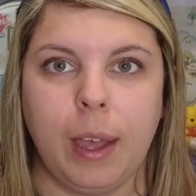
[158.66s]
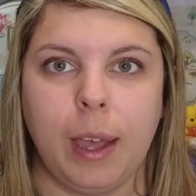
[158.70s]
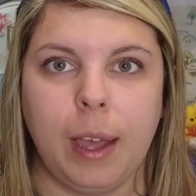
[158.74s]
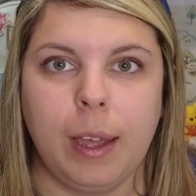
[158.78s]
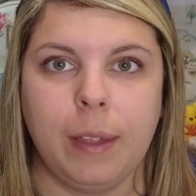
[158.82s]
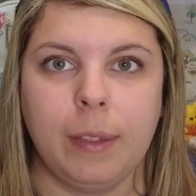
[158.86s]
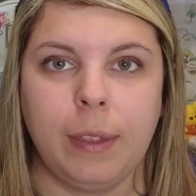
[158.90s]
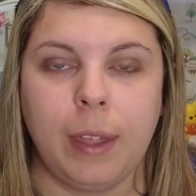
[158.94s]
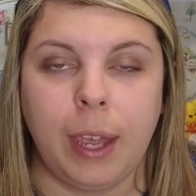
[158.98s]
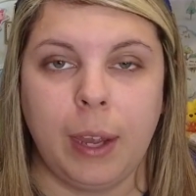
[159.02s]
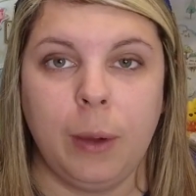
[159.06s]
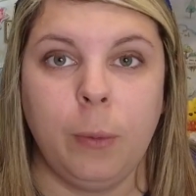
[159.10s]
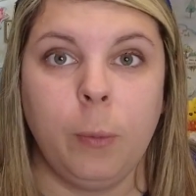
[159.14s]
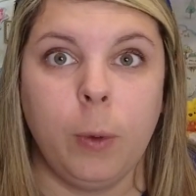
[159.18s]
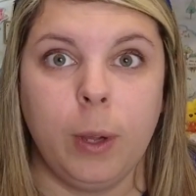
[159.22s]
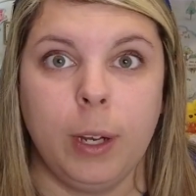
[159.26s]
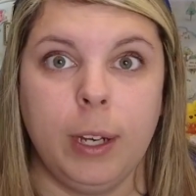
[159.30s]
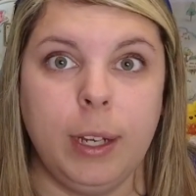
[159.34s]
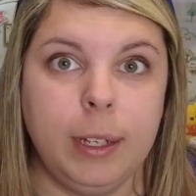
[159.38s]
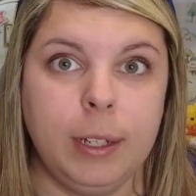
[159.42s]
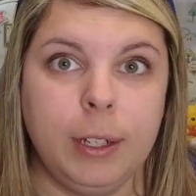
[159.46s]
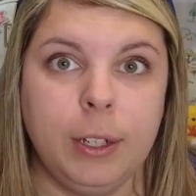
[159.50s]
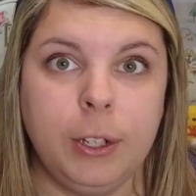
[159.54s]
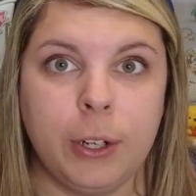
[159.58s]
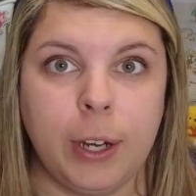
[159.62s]
that I
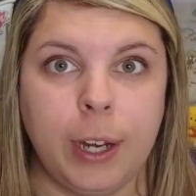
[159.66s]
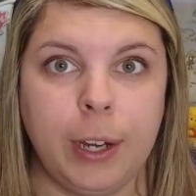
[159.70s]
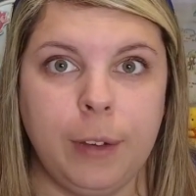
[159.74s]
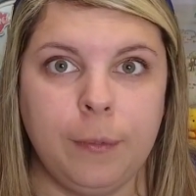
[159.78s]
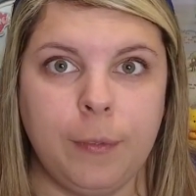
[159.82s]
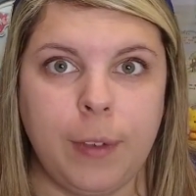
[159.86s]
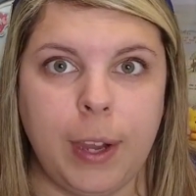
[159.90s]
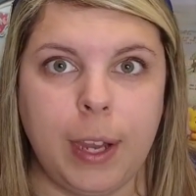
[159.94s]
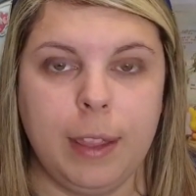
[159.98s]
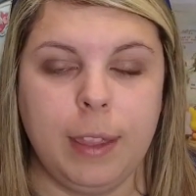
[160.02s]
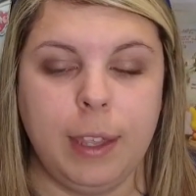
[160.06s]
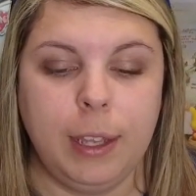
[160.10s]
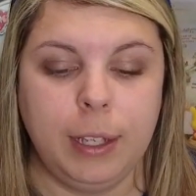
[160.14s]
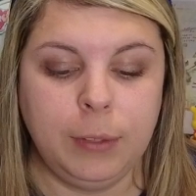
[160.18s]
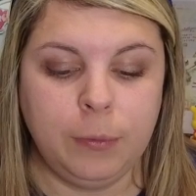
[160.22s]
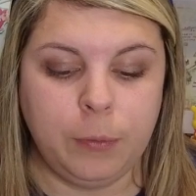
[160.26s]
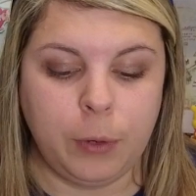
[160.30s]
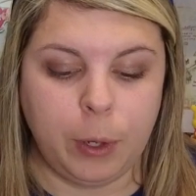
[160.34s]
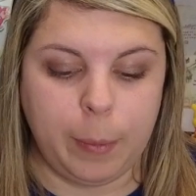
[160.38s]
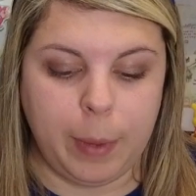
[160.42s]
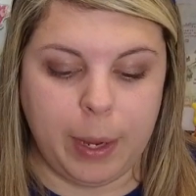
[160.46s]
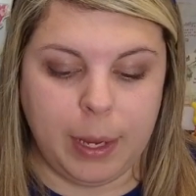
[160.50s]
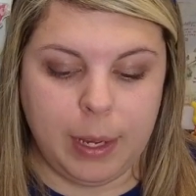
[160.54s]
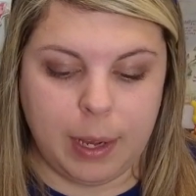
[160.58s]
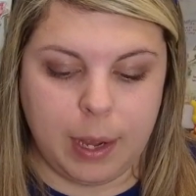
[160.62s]
wanted to try and find this
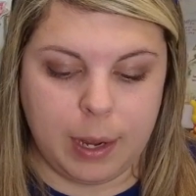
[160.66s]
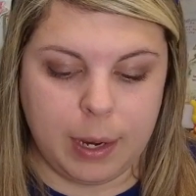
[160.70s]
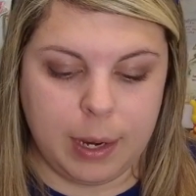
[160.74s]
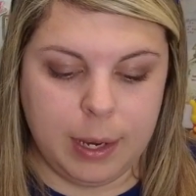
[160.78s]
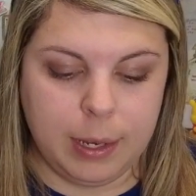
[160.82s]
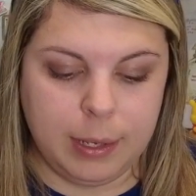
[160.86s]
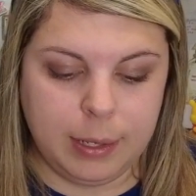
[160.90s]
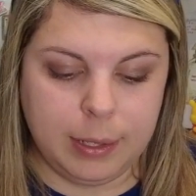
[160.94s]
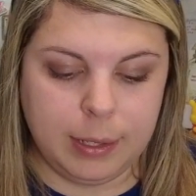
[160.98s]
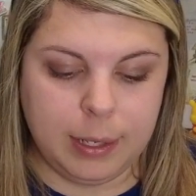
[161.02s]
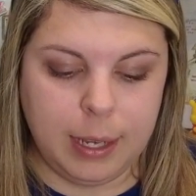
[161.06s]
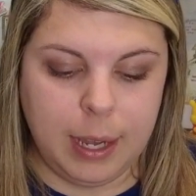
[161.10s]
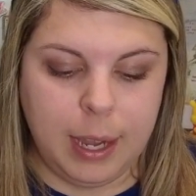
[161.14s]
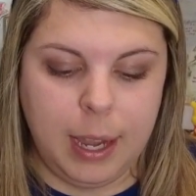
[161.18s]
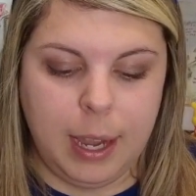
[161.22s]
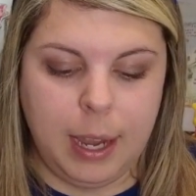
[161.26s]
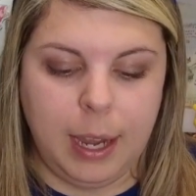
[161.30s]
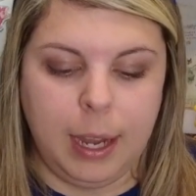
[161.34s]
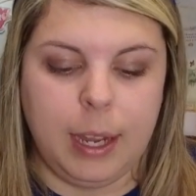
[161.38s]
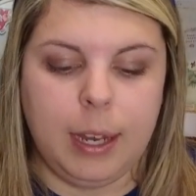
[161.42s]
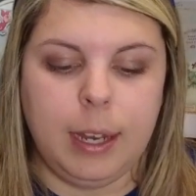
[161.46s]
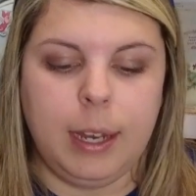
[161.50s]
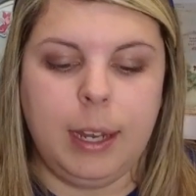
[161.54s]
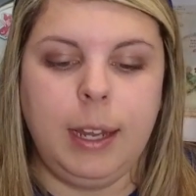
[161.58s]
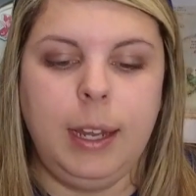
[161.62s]
for my youngest,
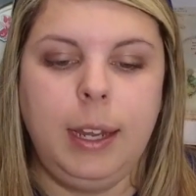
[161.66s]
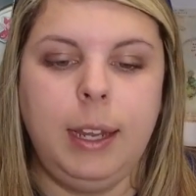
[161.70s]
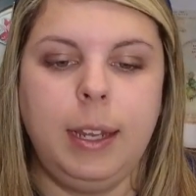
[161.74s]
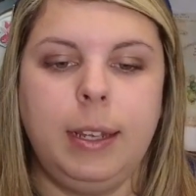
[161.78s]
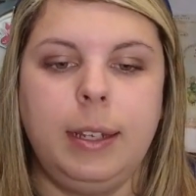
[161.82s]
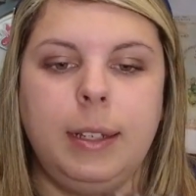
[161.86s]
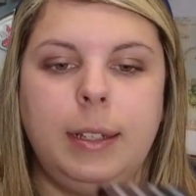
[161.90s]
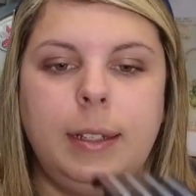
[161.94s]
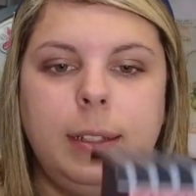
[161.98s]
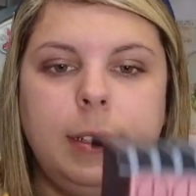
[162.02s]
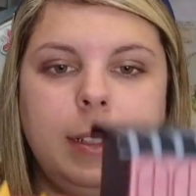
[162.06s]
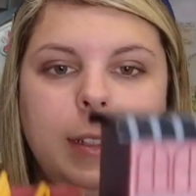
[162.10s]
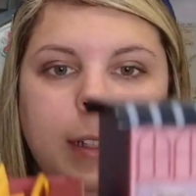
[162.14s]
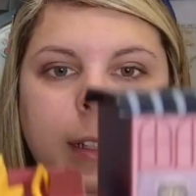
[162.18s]
and it is